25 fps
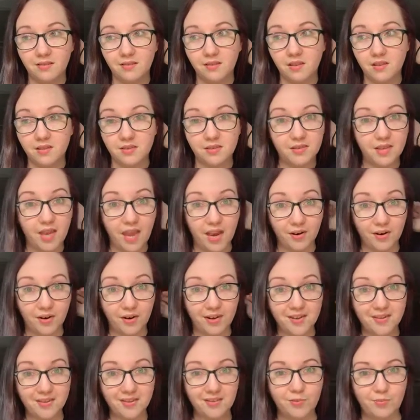the
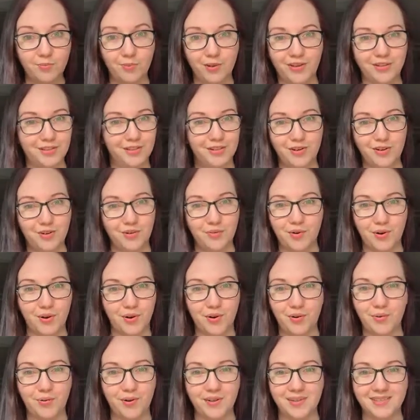scariest because you don't
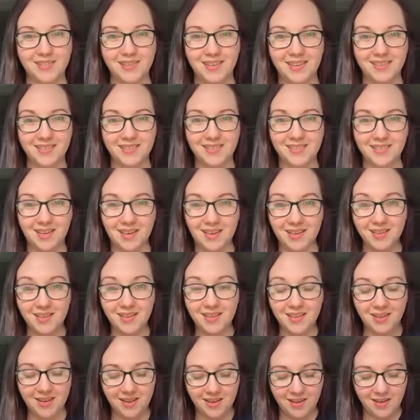know what's going to
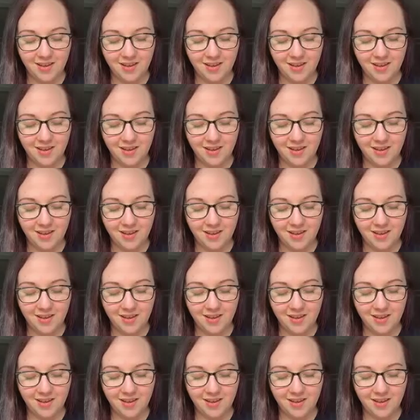sell.